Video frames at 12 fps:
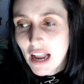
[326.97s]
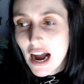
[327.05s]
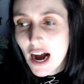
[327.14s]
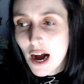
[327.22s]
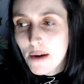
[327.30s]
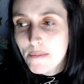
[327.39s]

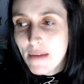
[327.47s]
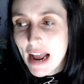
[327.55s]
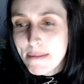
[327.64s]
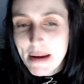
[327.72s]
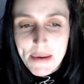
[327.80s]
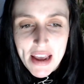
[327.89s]
Um,
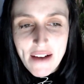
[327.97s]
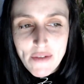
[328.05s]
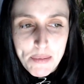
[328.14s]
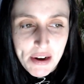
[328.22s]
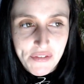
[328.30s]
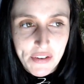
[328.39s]
and maybe you have a
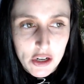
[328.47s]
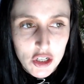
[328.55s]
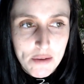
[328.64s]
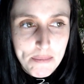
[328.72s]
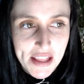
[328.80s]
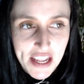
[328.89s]
bit of
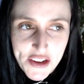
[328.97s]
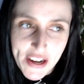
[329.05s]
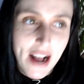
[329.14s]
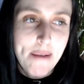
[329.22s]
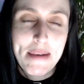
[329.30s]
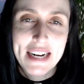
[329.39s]
friction, but then you
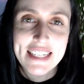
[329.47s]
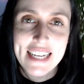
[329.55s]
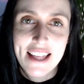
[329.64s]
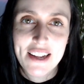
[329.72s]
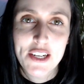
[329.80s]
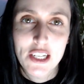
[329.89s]
come back
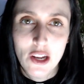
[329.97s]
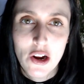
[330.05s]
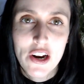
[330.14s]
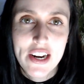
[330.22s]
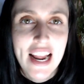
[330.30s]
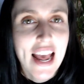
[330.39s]
together and you
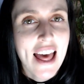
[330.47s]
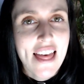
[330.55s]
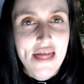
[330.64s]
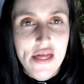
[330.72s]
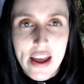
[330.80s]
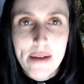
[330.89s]
learn
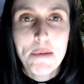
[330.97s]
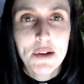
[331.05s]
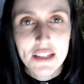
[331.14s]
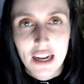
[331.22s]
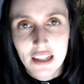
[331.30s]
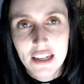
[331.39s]
they're
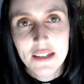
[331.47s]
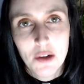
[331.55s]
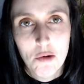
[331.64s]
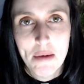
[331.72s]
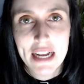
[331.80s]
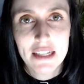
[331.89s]
most likely
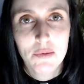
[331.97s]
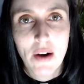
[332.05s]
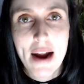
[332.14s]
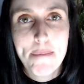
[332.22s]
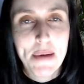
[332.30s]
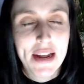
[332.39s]
soulmates,
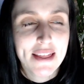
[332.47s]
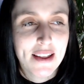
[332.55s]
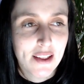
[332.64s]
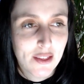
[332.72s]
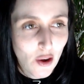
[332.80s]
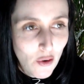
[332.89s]
right? But
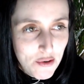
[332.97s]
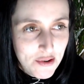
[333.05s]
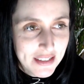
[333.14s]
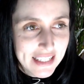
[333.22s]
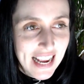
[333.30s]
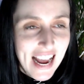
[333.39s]
the,
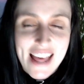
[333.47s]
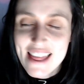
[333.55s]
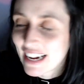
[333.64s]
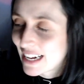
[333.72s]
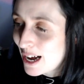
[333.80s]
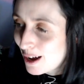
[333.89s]
those
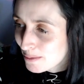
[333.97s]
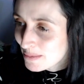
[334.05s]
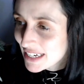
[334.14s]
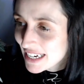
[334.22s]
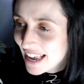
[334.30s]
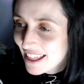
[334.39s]
that come
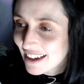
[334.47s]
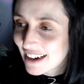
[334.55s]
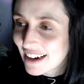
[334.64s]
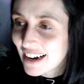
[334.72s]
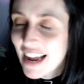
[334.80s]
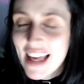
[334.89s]

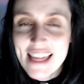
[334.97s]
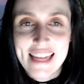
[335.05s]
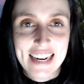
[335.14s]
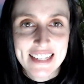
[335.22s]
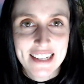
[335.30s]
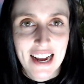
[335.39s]
together,
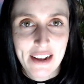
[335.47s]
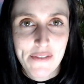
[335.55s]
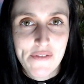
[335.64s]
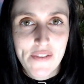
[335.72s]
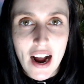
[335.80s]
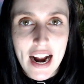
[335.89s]
that is like
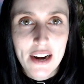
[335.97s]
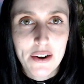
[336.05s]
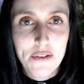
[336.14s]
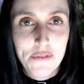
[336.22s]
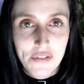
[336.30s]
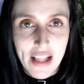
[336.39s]
fire
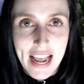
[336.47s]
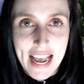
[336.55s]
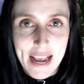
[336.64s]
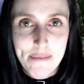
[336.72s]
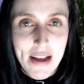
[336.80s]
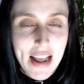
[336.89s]
and
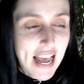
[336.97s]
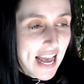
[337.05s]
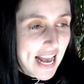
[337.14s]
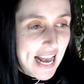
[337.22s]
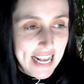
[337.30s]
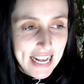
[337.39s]
flame,
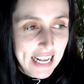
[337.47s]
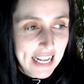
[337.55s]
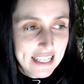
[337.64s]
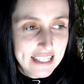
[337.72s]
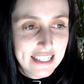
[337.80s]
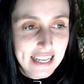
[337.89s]

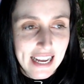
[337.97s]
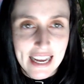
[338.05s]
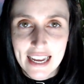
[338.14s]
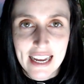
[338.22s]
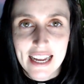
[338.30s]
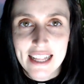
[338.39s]
it's
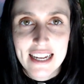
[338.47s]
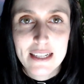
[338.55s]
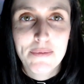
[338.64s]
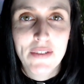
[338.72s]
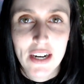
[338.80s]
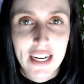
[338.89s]
the
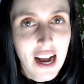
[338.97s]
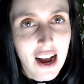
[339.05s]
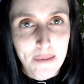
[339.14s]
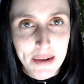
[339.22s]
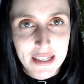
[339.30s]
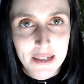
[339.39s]
that's very
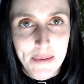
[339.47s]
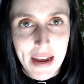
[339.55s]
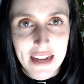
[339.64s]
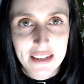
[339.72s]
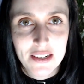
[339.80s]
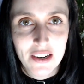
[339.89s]
karmic to
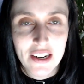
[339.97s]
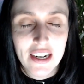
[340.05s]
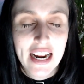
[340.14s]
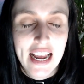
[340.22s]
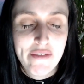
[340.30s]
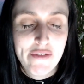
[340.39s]
me so
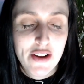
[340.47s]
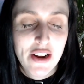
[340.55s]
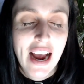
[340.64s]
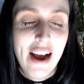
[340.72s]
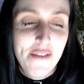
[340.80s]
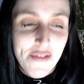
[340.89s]
if you
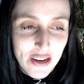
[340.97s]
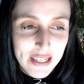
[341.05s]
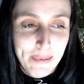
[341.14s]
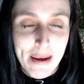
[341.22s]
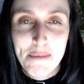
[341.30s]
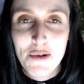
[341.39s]
have
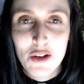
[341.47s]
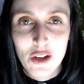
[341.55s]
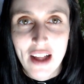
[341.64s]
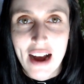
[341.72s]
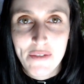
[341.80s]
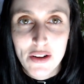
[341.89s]
those people in your
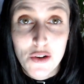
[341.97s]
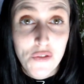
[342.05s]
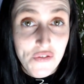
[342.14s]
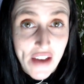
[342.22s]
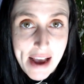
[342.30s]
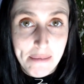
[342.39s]
life in your
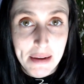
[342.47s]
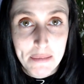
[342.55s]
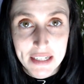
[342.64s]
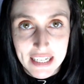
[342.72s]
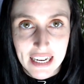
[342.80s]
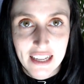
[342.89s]
family
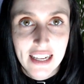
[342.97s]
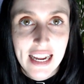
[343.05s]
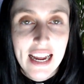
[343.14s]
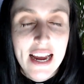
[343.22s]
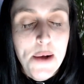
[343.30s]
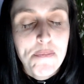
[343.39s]

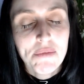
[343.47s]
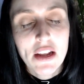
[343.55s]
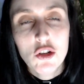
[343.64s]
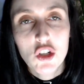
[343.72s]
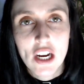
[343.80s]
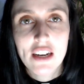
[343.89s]
particularly
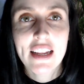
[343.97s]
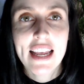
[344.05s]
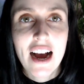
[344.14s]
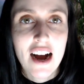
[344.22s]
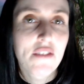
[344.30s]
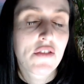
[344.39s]
that
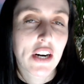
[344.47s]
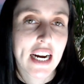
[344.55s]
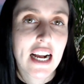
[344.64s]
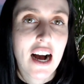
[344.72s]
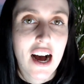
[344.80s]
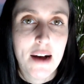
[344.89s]
generally are very
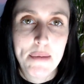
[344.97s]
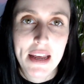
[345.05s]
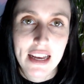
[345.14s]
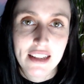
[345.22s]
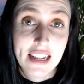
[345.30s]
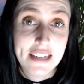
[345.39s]

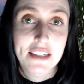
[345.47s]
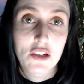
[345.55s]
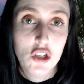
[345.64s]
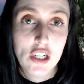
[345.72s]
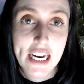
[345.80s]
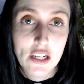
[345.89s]
karmic
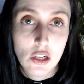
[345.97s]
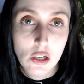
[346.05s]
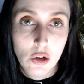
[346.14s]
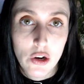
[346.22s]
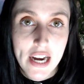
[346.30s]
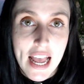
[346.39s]
lessons you need to
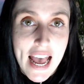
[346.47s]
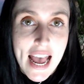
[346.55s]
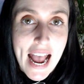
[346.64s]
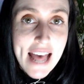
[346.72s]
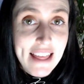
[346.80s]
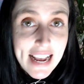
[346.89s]
learn
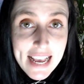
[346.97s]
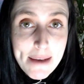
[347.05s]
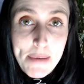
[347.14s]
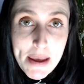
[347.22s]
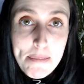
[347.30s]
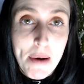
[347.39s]
and they
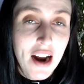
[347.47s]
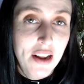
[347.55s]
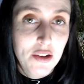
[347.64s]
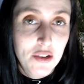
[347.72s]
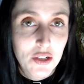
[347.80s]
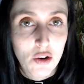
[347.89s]
can be part
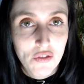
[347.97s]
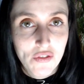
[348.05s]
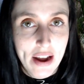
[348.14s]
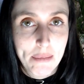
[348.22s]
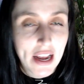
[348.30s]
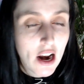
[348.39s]
of your soul
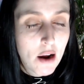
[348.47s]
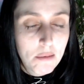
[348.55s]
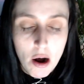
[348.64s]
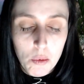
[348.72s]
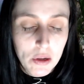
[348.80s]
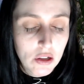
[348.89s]
family um,
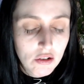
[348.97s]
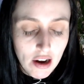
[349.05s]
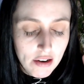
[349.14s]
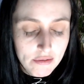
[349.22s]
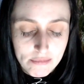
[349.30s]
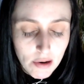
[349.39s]
i will
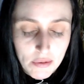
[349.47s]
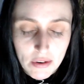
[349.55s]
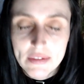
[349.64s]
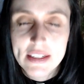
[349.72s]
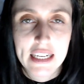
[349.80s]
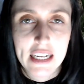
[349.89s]
i'm, I'm
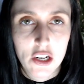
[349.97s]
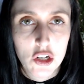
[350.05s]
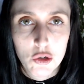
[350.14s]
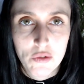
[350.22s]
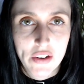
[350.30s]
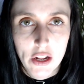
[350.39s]
obviously going to
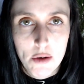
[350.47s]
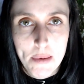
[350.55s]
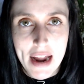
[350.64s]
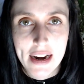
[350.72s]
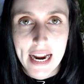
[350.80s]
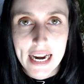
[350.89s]
do a video
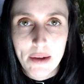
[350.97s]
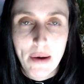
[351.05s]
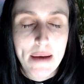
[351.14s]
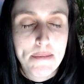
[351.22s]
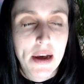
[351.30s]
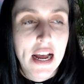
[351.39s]
about it
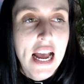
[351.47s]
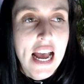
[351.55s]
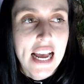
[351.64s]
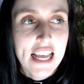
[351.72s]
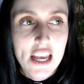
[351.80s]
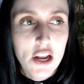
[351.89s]
anyway but
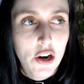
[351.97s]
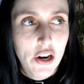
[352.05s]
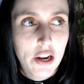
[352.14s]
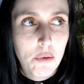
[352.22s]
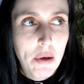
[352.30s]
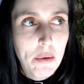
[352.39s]
you
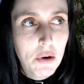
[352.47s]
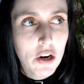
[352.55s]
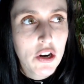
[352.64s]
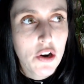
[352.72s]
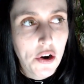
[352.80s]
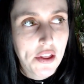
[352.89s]
know we want
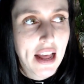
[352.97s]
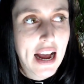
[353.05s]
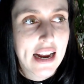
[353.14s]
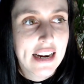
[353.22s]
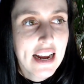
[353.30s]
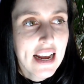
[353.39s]
to know
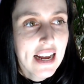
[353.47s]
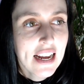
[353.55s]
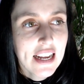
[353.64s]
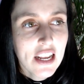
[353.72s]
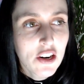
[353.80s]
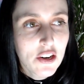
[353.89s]
that
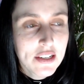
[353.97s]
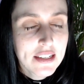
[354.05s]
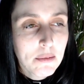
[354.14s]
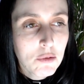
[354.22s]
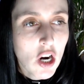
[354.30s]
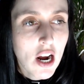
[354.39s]
you know
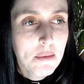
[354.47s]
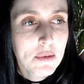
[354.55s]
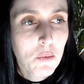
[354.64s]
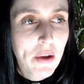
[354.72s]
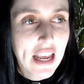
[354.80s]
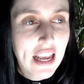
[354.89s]

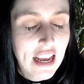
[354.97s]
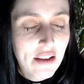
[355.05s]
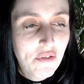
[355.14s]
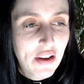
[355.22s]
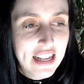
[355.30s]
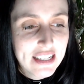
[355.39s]
sometimes we
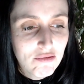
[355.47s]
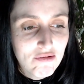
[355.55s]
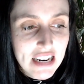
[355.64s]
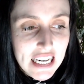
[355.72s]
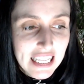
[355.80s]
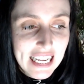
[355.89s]
if we, it's
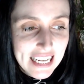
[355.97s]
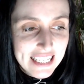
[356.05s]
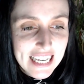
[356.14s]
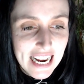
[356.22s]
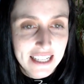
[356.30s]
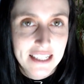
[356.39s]
really
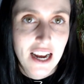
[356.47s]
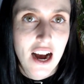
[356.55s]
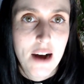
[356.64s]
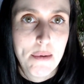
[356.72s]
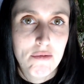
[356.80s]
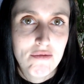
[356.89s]
intense
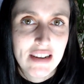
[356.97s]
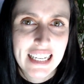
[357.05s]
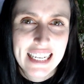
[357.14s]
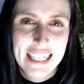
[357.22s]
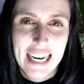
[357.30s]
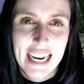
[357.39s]
karma
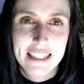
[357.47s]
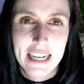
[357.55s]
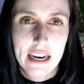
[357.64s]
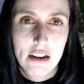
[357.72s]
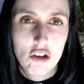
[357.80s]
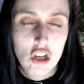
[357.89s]
really intense
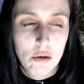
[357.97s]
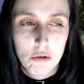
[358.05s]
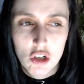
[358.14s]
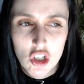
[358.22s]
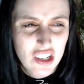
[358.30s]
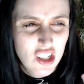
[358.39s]
energy we
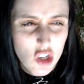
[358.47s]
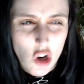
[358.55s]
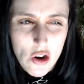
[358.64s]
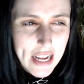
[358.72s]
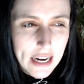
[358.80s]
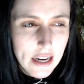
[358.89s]
just
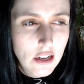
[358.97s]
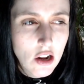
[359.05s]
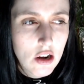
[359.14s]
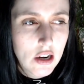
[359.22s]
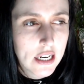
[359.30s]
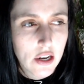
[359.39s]
don't get
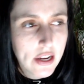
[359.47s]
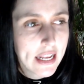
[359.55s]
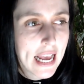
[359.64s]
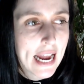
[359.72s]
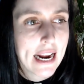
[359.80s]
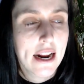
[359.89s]
along i don't
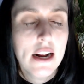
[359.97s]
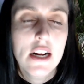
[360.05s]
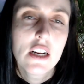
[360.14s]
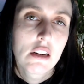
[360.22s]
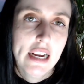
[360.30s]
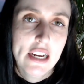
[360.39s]
get it
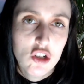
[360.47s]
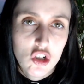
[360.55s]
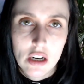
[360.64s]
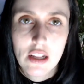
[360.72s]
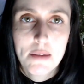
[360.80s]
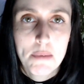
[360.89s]
it's
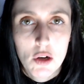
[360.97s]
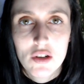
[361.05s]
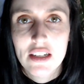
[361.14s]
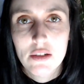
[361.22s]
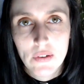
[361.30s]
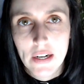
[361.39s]
generally
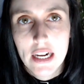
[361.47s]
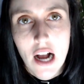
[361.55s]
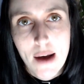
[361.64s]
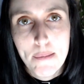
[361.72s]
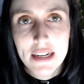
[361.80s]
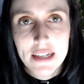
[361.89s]
because it's very
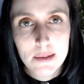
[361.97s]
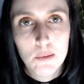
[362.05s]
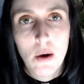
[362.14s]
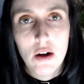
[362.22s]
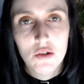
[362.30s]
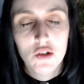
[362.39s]
karmic as
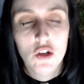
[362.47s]
well.